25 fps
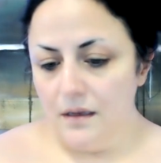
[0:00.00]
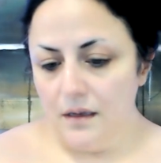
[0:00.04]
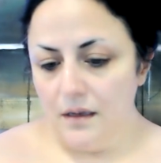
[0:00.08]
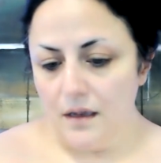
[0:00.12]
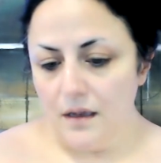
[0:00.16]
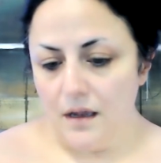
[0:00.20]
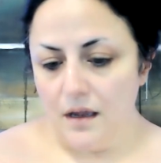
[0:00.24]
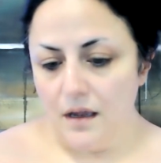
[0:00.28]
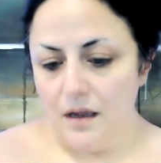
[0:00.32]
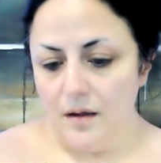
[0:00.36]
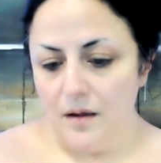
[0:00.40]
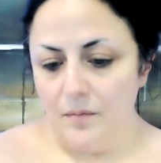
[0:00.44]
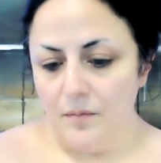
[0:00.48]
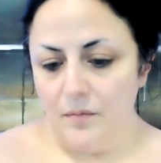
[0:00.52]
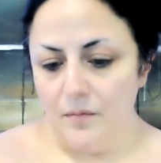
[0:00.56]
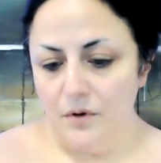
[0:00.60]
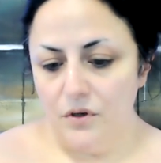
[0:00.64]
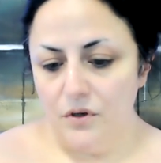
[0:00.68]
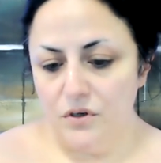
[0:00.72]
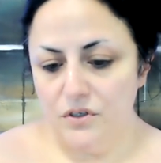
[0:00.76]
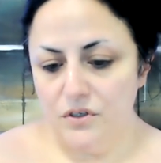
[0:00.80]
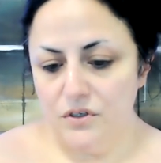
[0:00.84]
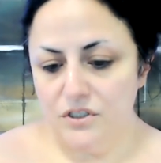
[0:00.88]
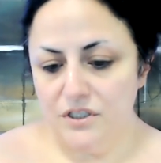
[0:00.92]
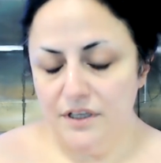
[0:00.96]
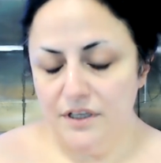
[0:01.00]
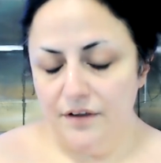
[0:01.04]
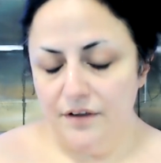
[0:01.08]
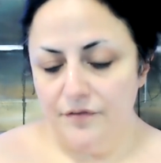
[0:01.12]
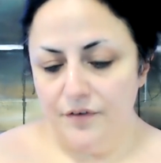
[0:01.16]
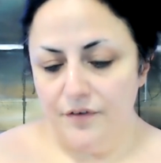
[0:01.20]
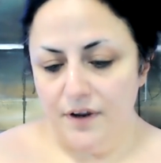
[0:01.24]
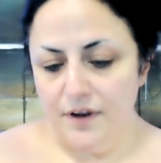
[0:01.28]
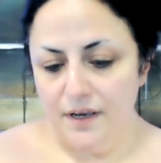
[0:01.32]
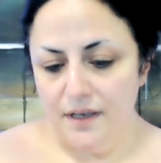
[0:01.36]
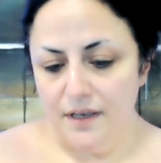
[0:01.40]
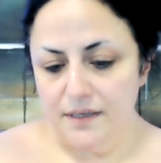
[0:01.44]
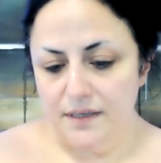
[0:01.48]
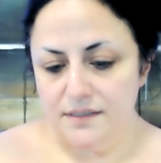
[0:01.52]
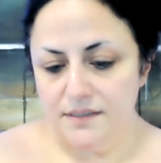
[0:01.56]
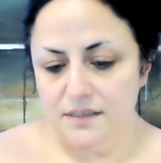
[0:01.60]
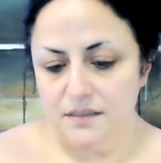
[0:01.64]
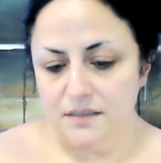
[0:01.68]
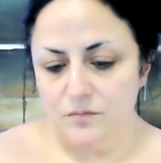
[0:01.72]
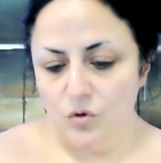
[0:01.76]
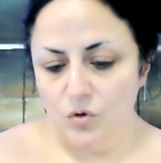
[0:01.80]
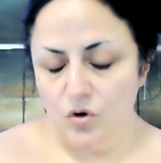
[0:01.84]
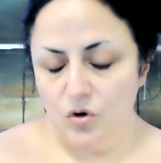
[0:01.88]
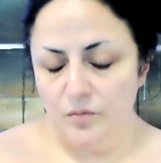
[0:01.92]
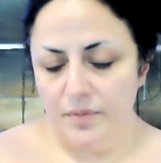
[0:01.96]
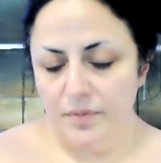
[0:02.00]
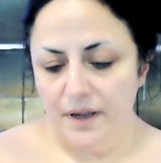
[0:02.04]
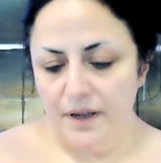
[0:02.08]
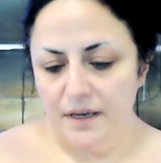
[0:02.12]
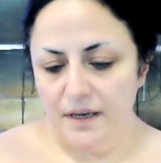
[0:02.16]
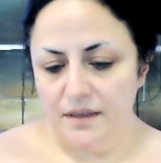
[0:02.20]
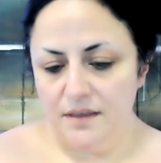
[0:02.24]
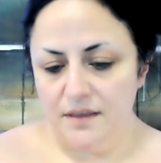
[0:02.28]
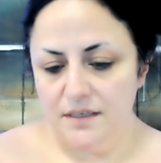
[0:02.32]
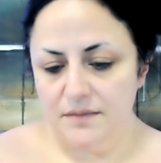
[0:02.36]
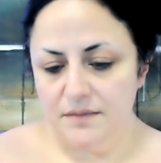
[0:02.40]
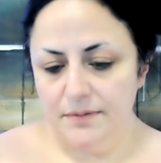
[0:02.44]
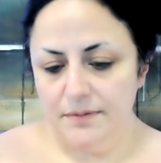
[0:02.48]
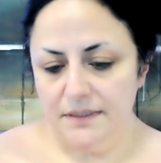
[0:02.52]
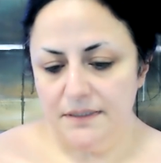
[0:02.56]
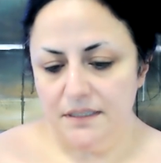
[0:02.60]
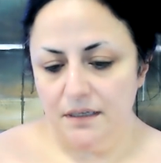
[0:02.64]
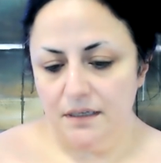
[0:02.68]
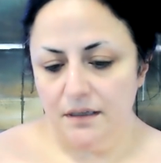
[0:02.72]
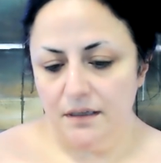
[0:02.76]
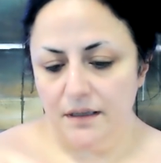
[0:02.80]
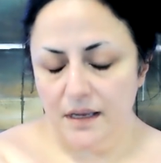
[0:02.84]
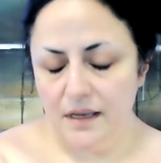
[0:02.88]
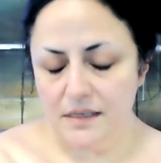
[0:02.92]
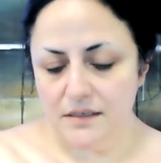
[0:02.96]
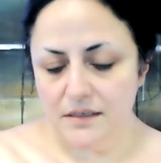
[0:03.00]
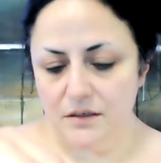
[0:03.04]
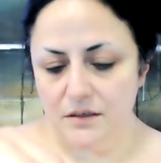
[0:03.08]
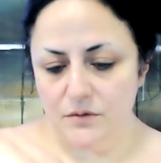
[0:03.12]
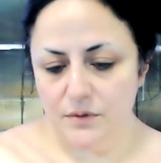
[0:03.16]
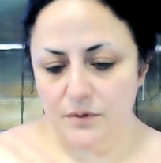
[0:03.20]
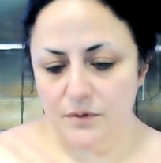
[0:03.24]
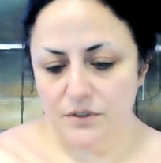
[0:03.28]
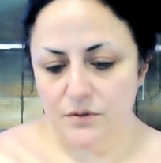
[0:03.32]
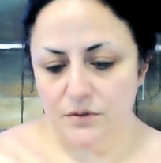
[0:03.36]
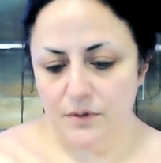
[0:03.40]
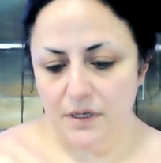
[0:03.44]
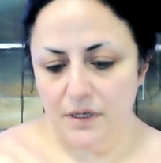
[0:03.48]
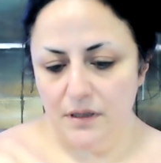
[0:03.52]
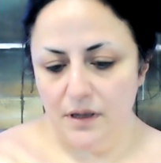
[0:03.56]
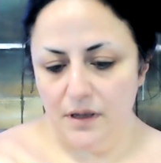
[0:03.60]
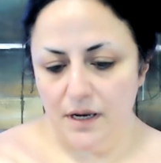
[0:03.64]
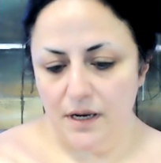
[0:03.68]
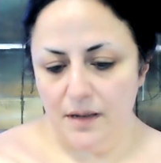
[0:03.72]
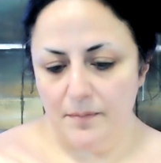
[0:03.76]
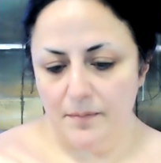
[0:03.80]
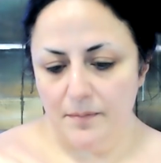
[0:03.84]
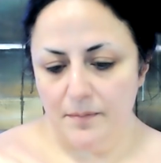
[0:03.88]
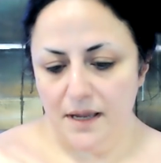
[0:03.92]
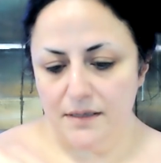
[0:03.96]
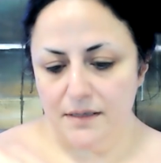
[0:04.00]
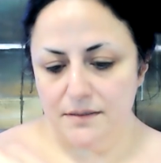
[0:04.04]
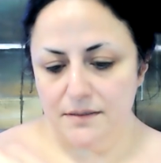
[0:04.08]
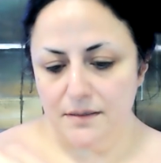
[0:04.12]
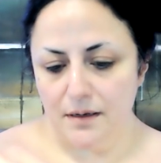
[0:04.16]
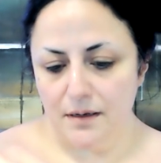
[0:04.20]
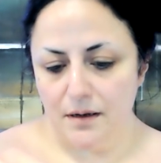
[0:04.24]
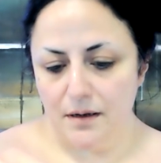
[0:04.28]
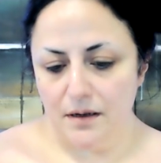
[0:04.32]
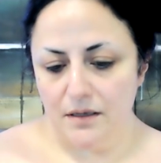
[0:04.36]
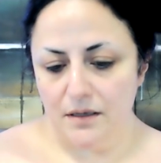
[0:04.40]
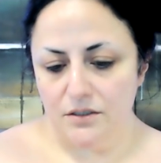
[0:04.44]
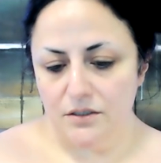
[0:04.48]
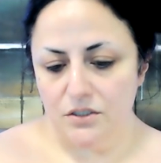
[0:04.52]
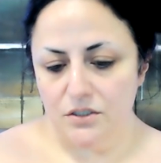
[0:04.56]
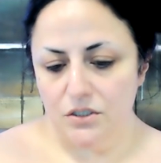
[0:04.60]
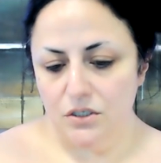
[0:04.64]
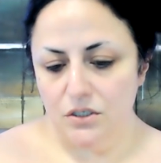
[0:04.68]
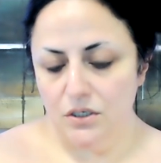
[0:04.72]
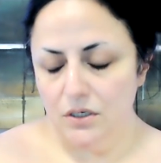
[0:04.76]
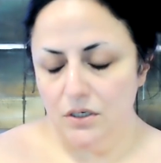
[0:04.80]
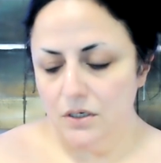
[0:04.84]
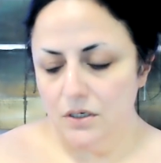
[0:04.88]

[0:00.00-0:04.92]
Usually I find less is more, but in this particular case, because we're doing like a massage,